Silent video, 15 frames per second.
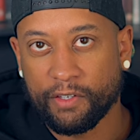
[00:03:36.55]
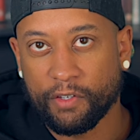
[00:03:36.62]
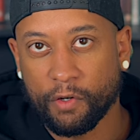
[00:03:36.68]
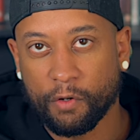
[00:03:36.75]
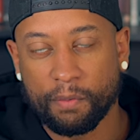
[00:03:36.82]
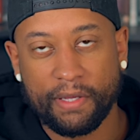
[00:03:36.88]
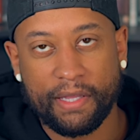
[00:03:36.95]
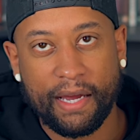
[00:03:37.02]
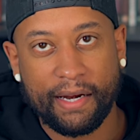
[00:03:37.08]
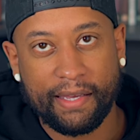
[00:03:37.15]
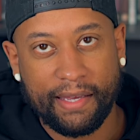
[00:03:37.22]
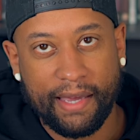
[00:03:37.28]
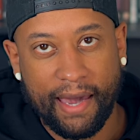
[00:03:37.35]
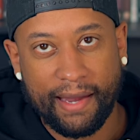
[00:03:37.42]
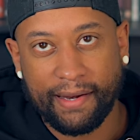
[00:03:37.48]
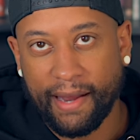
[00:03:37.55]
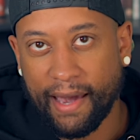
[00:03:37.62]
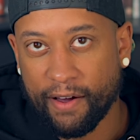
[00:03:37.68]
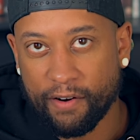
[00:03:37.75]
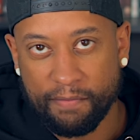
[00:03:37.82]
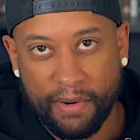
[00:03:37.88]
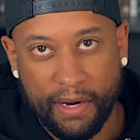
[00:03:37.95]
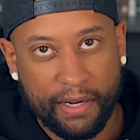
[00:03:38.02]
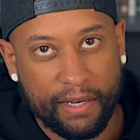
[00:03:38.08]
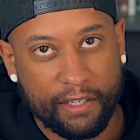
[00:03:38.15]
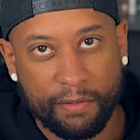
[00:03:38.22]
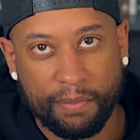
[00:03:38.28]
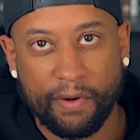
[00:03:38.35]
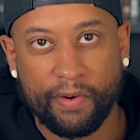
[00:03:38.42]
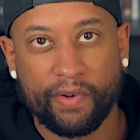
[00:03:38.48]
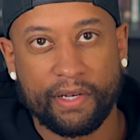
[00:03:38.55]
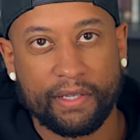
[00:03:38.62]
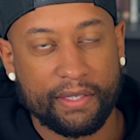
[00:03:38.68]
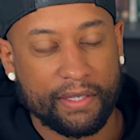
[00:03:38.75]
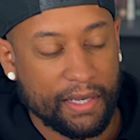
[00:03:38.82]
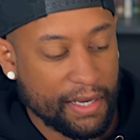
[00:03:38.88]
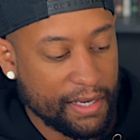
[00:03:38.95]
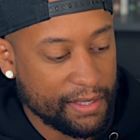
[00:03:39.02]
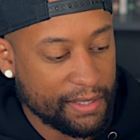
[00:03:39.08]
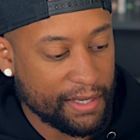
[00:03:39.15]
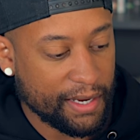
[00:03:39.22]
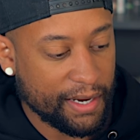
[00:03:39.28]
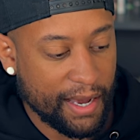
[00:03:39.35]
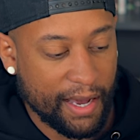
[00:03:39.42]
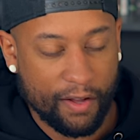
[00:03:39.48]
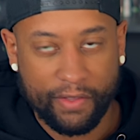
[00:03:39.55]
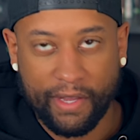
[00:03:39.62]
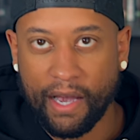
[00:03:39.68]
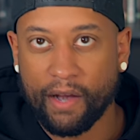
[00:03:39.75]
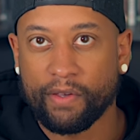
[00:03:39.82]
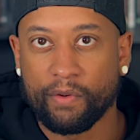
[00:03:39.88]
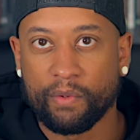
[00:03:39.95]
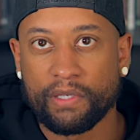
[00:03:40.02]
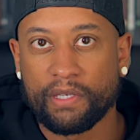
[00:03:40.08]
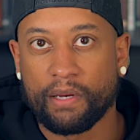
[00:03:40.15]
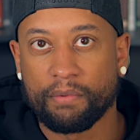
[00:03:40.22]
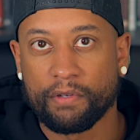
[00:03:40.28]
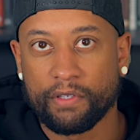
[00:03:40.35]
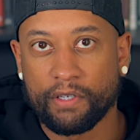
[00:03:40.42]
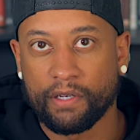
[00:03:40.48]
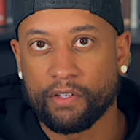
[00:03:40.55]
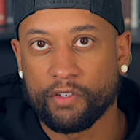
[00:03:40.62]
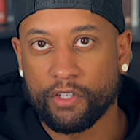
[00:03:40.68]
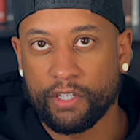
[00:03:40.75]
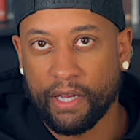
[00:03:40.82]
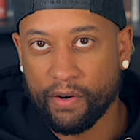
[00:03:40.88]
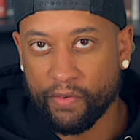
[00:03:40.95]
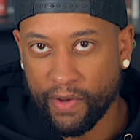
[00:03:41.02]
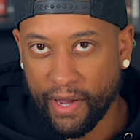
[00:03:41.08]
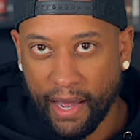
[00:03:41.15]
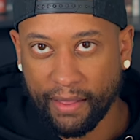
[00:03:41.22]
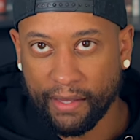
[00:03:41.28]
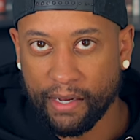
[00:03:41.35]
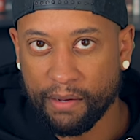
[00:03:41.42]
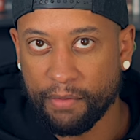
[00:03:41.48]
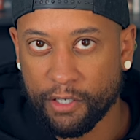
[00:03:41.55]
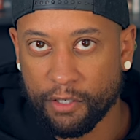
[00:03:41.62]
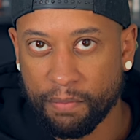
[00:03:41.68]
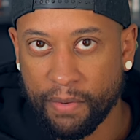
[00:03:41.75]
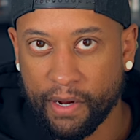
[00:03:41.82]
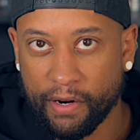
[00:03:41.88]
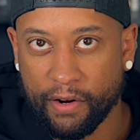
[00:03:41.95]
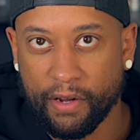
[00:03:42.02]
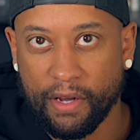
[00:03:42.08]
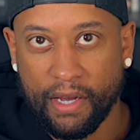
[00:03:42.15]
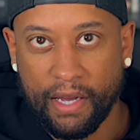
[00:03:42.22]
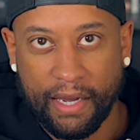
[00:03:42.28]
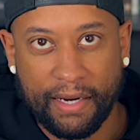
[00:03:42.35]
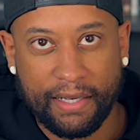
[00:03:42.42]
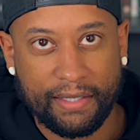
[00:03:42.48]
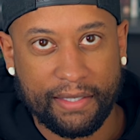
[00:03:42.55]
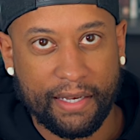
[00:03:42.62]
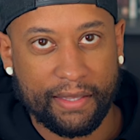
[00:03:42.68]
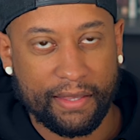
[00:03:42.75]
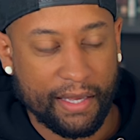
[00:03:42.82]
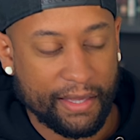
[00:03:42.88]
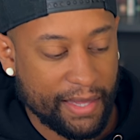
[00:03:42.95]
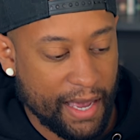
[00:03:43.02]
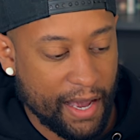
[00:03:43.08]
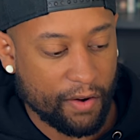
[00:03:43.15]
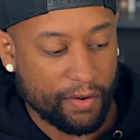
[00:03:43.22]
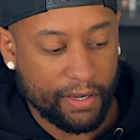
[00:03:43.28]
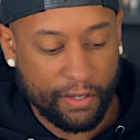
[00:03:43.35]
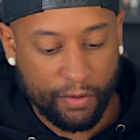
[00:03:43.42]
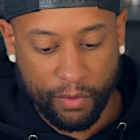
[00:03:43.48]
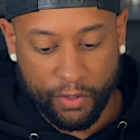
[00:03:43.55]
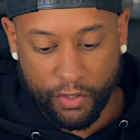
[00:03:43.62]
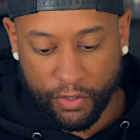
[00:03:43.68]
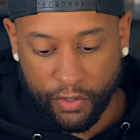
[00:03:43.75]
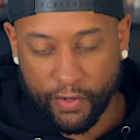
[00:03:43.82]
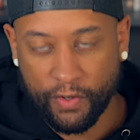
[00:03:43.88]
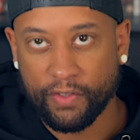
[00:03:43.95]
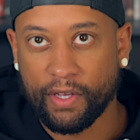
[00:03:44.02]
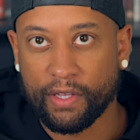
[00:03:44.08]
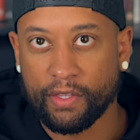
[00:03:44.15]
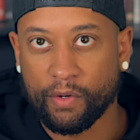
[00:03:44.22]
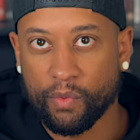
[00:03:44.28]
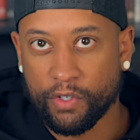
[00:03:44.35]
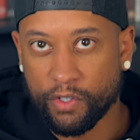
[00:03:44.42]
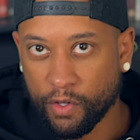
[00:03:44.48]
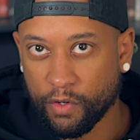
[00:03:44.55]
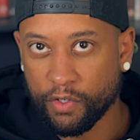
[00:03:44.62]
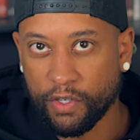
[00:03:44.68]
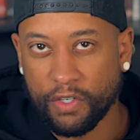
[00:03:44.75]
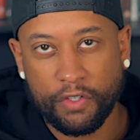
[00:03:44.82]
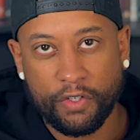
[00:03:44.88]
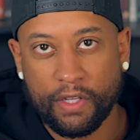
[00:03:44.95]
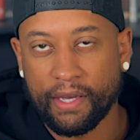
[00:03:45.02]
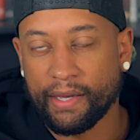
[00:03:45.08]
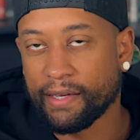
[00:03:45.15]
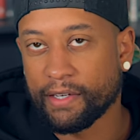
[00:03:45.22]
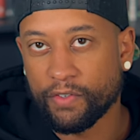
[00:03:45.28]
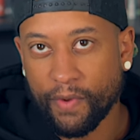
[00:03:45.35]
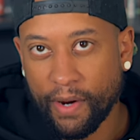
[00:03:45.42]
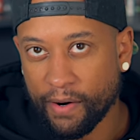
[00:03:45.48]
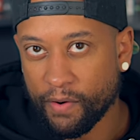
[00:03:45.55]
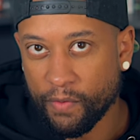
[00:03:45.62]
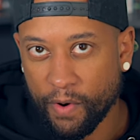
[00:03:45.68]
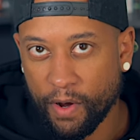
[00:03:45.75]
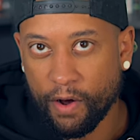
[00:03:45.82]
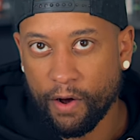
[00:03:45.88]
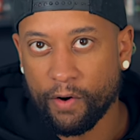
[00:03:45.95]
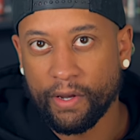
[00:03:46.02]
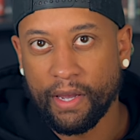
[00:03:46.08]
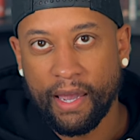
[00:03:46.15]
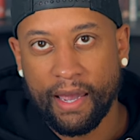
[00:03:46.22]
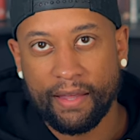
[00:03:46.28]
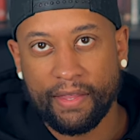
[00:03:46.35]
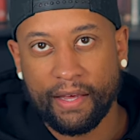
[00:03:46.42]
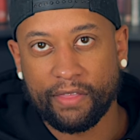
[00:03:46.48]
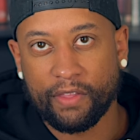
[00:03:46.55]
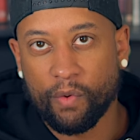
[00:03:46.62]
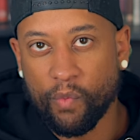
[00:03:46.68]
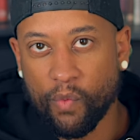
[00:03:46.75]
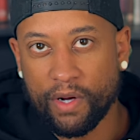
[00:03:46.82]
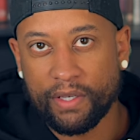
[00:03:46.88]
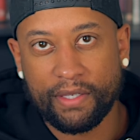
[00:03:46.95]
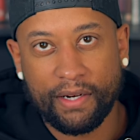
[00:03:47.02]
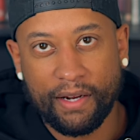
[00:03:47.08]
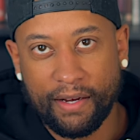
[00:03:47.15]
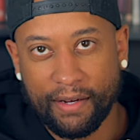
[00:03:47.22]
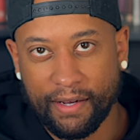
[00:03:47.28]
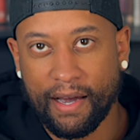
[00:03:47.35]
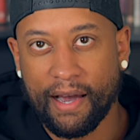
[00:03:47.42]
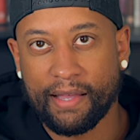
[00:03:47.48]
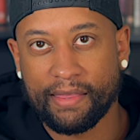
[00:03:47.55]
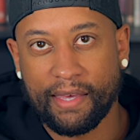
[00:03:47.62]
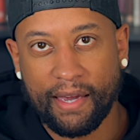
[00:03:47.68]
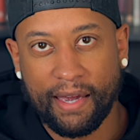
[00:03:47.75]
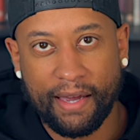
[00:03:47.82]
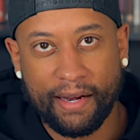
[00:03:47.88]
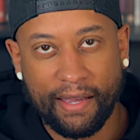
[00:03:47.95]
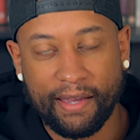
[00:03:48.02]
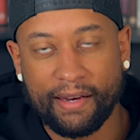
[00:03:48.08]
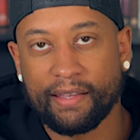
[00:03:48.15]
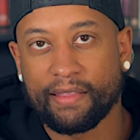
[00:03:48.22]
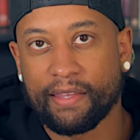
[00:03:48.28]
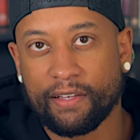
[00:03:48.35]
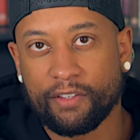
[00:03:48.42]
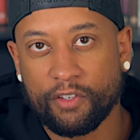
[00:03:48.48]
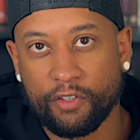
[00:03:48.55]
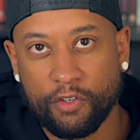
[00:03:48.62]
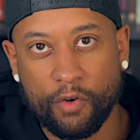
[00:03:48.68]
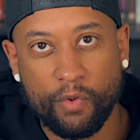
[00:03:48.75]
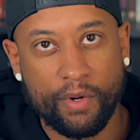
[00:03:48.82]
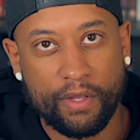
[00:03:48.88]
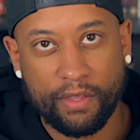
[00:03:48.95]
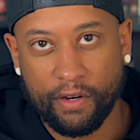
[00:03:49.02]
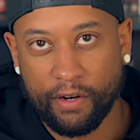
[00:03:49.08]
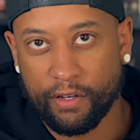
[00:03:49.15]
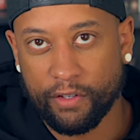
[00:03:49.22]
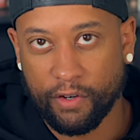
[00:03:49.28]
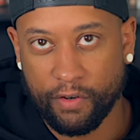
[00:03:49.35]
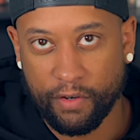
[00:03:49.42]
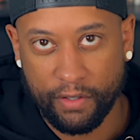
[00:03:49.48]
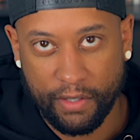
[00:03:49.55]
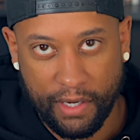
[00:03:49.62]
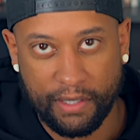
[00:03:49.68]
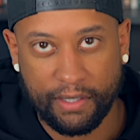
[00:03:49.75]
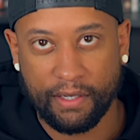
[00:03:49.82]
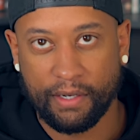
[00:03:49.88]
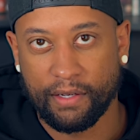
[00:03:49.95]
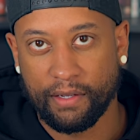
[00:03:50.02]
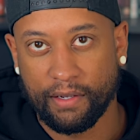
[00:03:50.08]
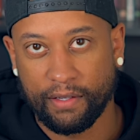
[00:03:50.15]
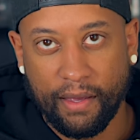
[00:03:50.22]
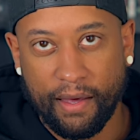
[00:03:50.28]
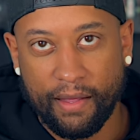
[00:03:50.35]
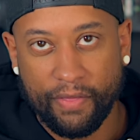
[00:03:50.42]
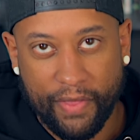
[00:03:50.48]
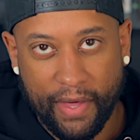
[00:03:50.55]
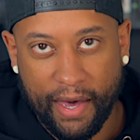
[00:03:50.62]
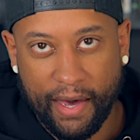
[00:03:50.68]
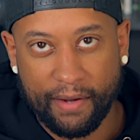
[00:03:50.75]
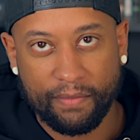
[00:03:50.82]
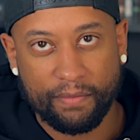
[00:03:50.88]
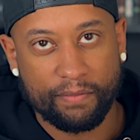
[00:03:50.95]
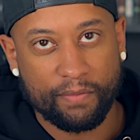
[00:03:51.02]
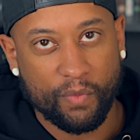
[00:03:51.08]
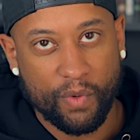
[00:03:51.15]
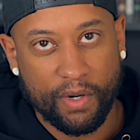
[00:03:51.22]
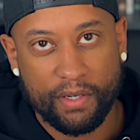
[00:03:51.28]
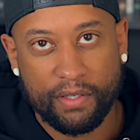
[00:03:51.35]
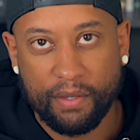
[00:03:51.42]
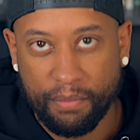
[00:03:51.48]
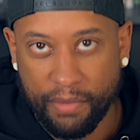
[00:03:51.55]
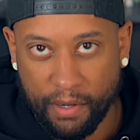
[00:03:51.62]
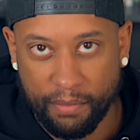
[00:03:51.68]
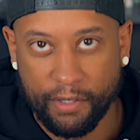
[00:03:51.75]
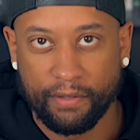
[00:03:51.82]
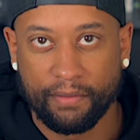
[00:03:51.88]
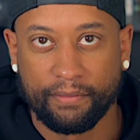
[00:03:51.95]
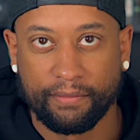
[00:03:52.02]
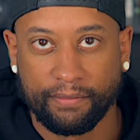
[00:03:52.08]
he told me that he had an out-of-body experience. He said how now he was able to understand reality much better, and he said that now he was certain that there was no such thing as right or wrong, and that there wasn't a God that had anything to do with our eternal destiny. And that was a bummer.